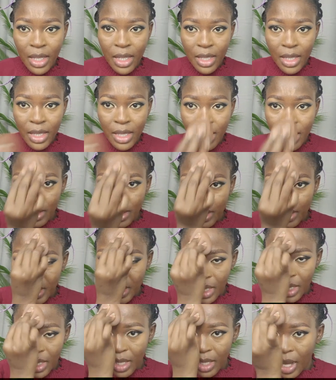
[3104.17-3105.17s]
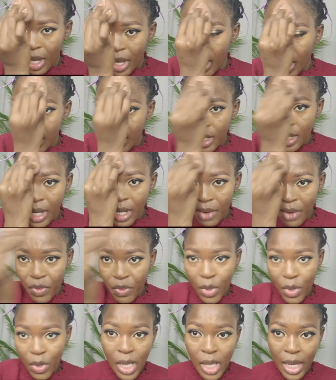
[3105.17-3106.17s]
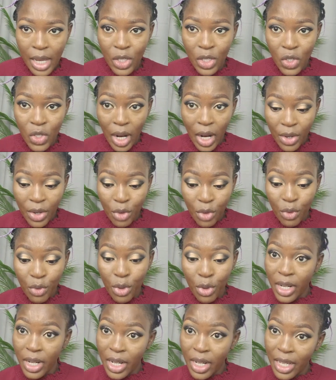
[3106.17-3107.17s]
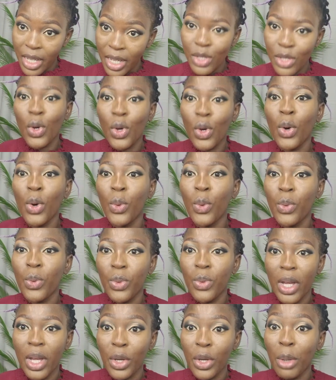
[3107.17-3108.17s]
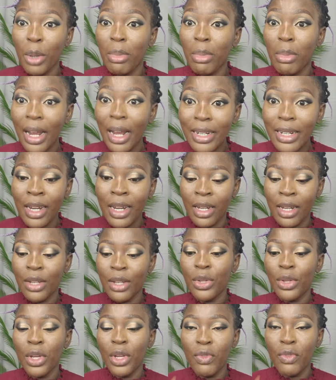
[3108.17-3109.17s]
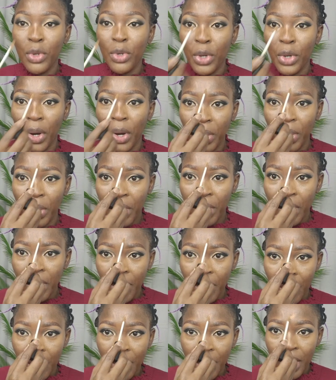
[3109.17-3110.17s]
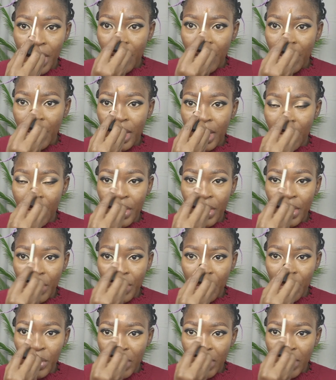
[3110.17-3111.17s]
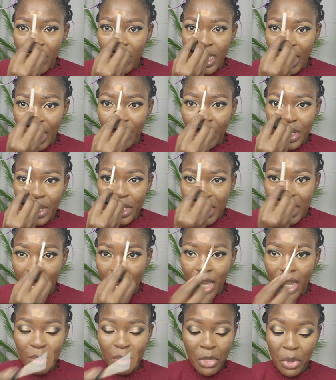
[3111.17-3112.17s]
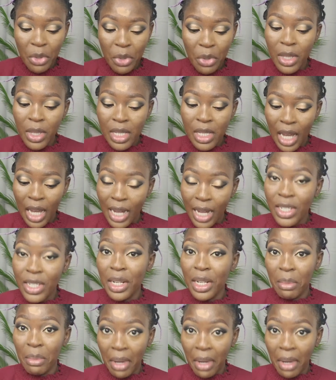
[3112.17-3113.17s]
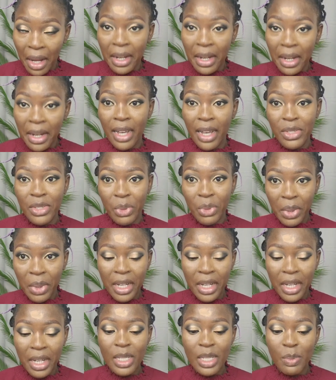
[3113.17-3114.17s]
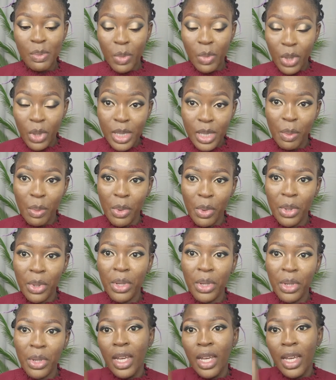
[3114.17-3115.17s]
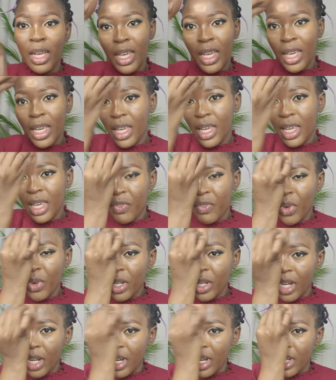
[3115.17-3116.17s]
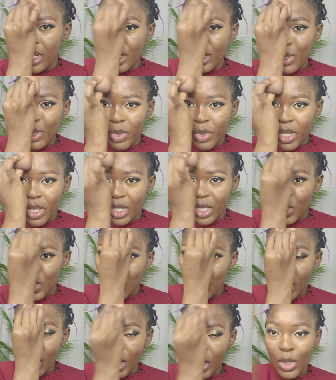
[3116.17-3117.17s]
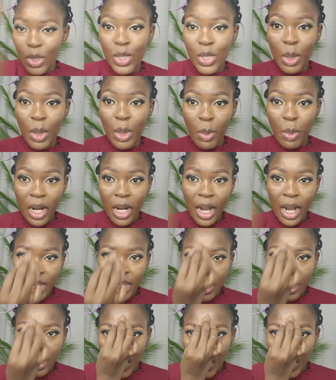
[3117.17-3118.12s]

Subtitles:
See? And that feels like it's dried off already. So when you're blending, even though, you know, you want to take your time, you want to actually blend as quick as possible. If not, then it's going to be a struggle to blend.